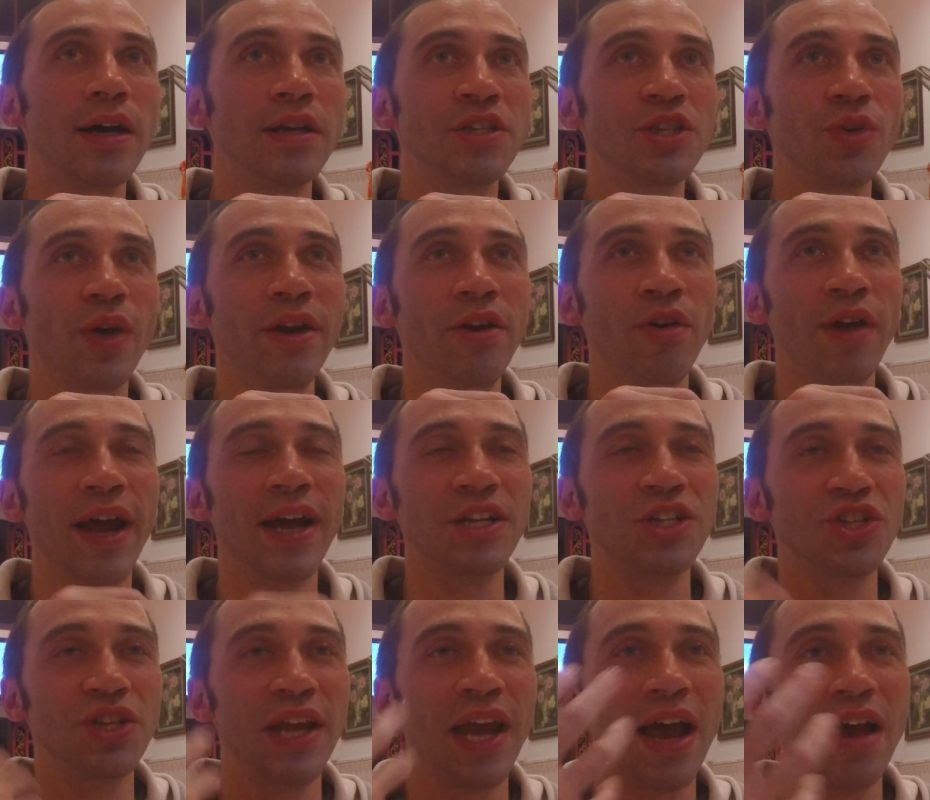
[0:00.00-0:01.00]
So I don't
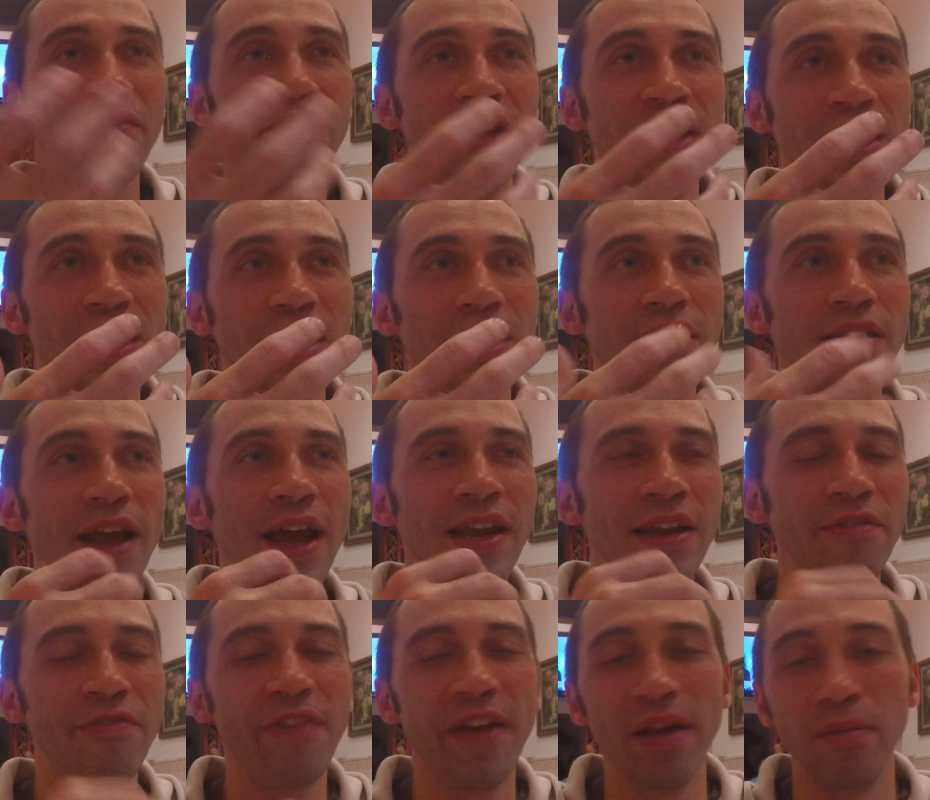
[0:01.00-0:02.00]
actually have
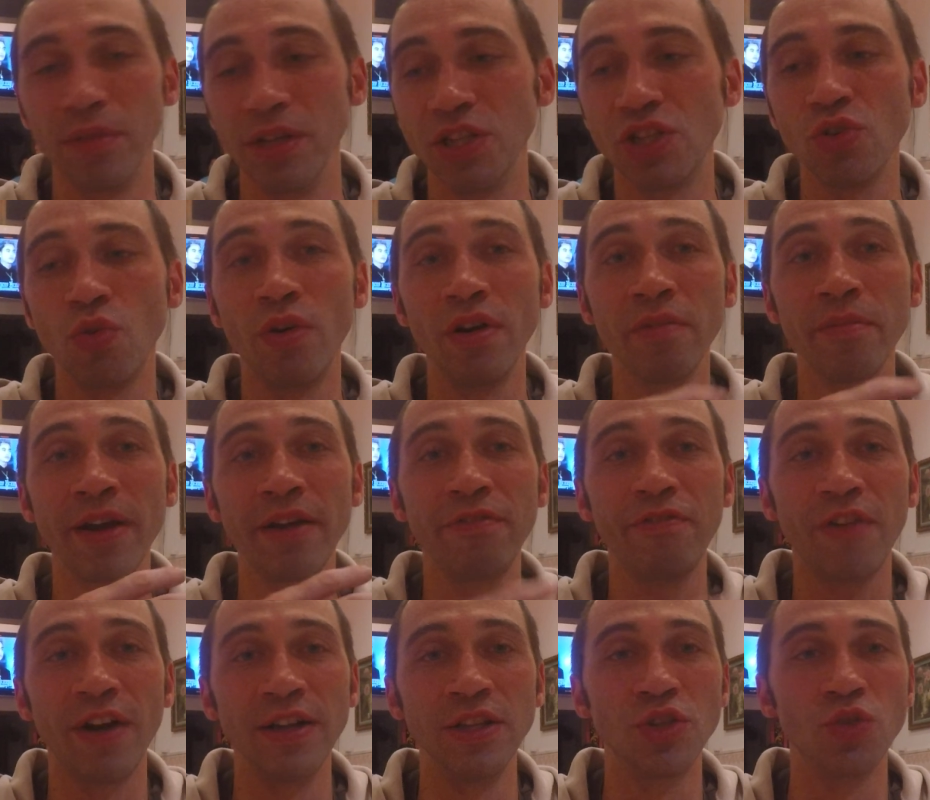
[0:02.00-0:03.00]
any family. So one of my
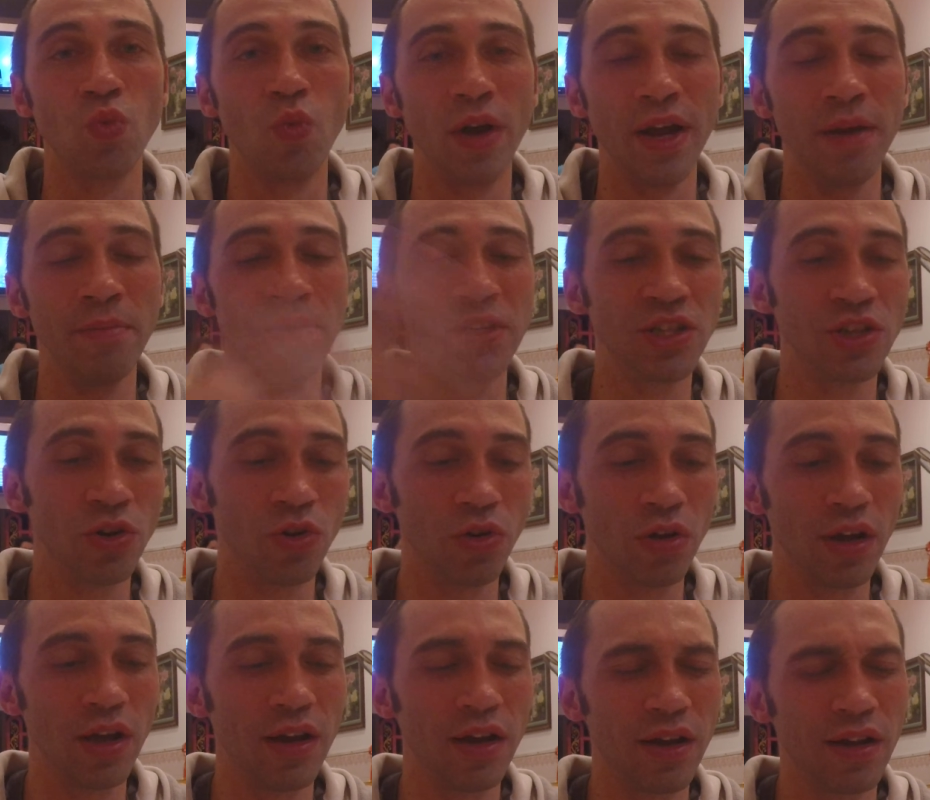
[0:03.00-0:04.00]
friends, Wham, he's
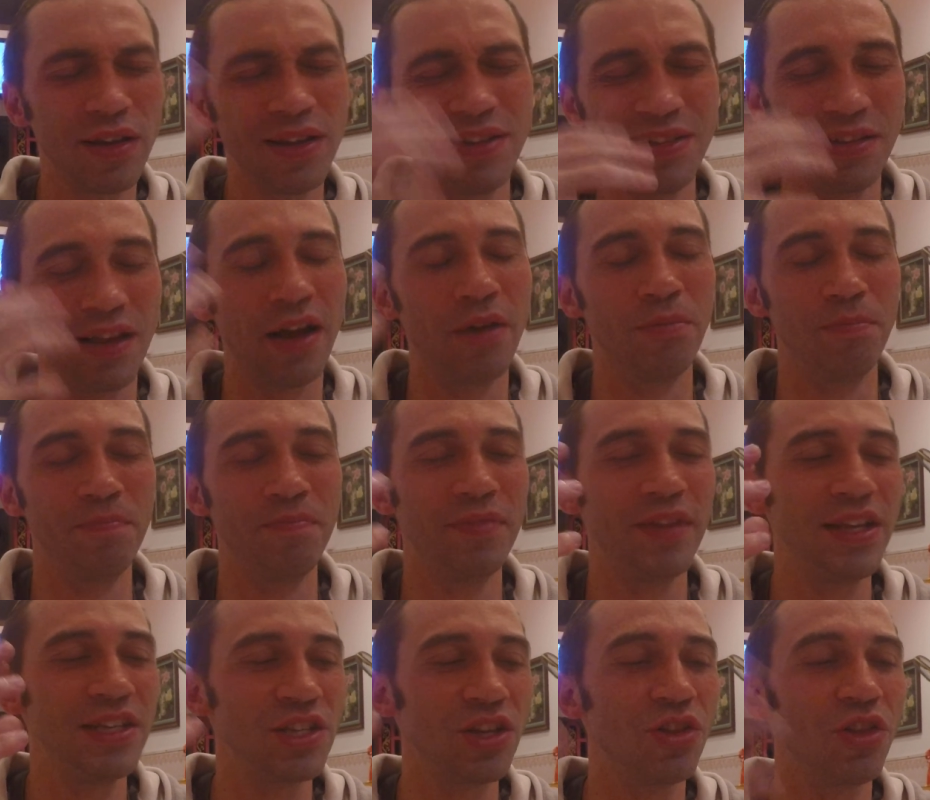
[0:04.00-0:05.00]

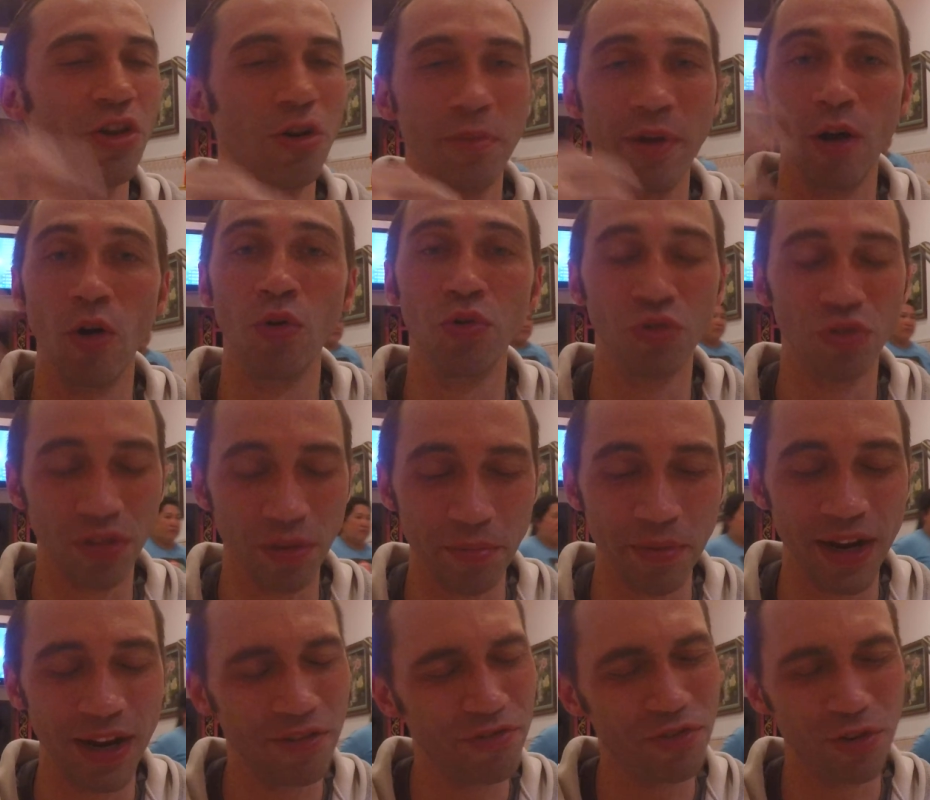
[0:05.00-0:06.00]
a little bit older than
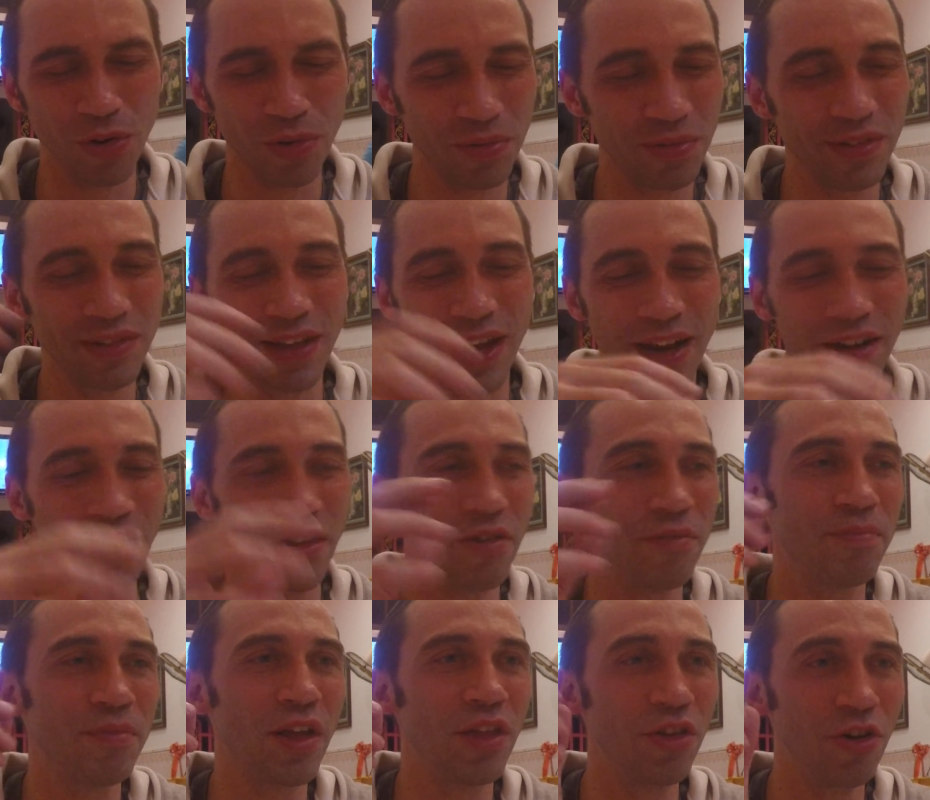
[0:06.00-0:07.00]
me. A
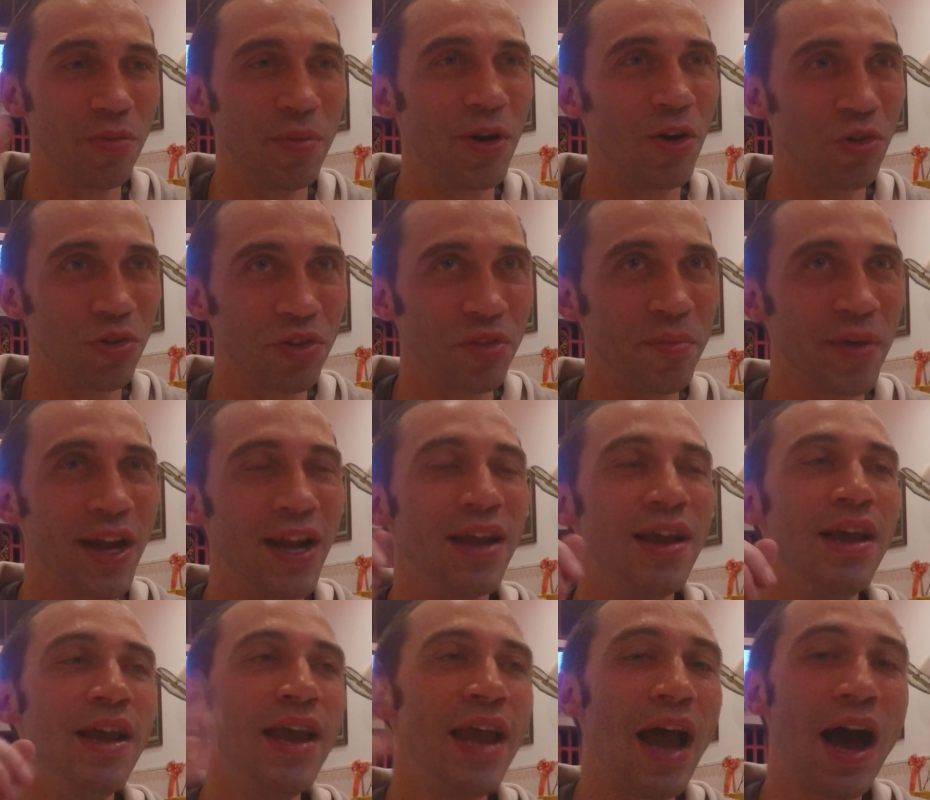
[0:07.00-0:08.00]
little bit older than me.
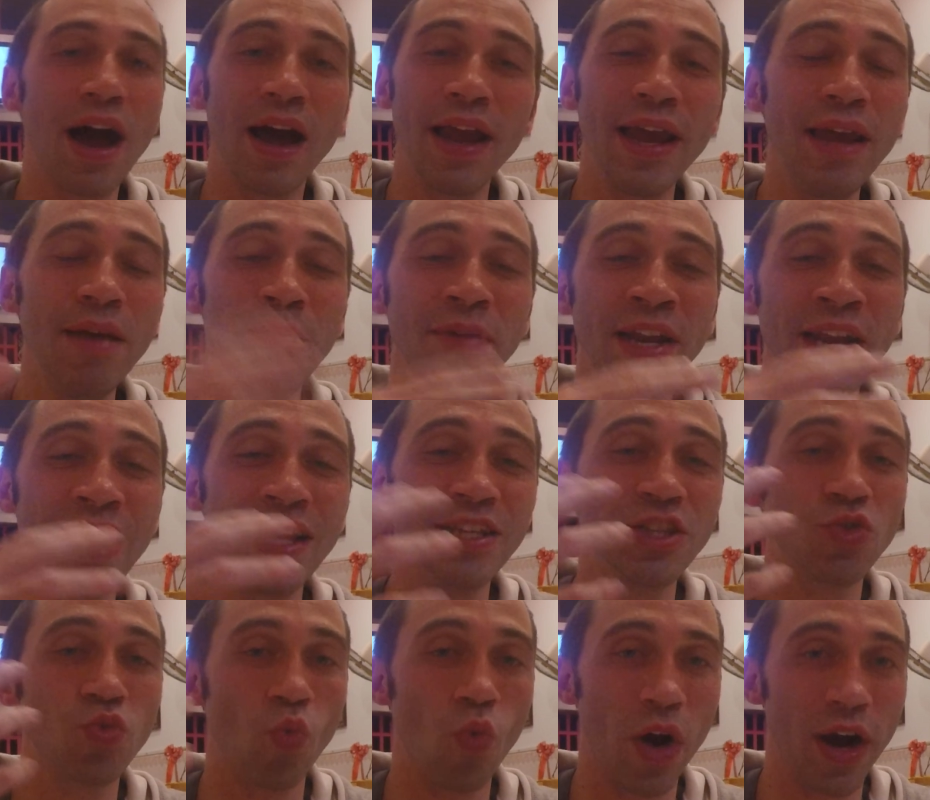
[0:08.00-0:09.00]
Him and his
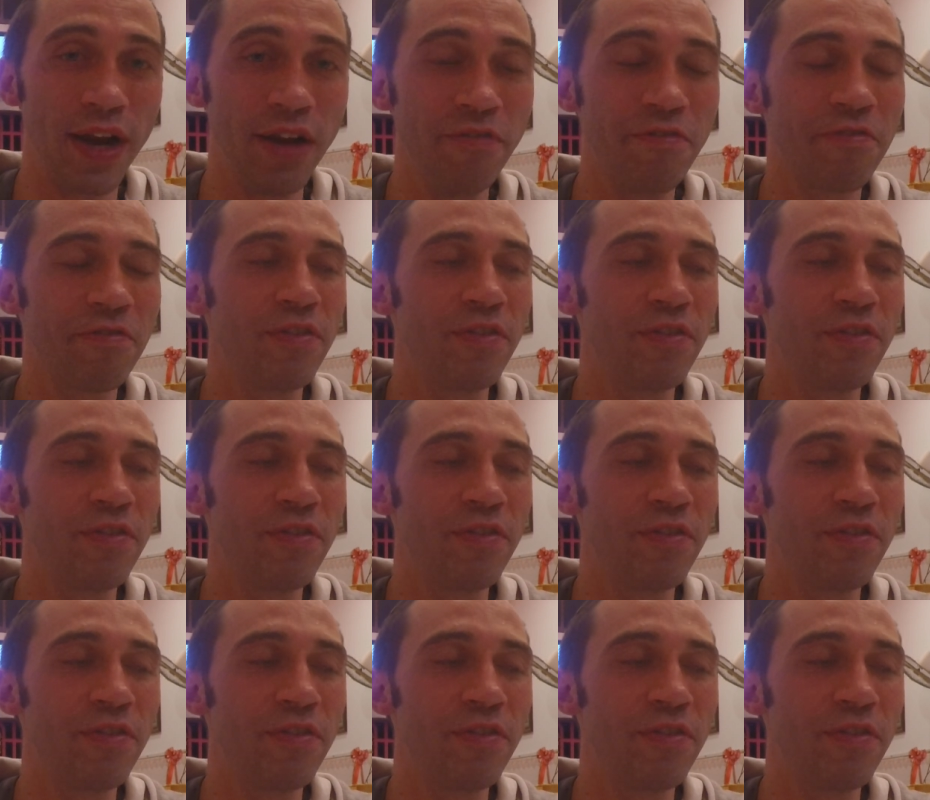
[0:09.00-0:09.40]
wife